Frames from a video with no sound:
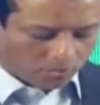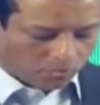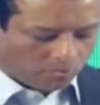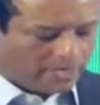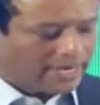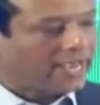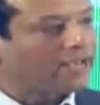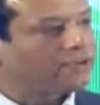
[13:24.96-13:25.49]

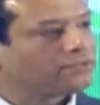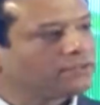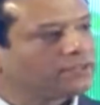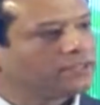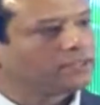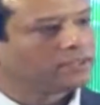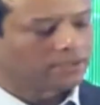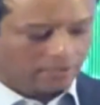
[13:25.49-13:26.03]
We have
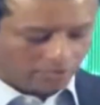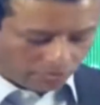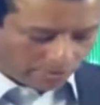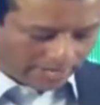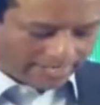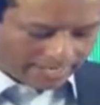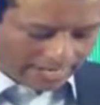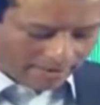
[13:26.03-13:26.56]

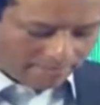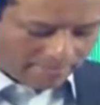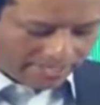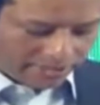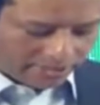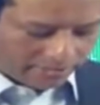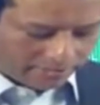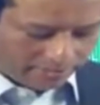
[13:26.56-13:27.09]
great
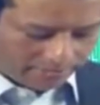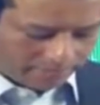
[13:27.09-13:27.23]
ambition.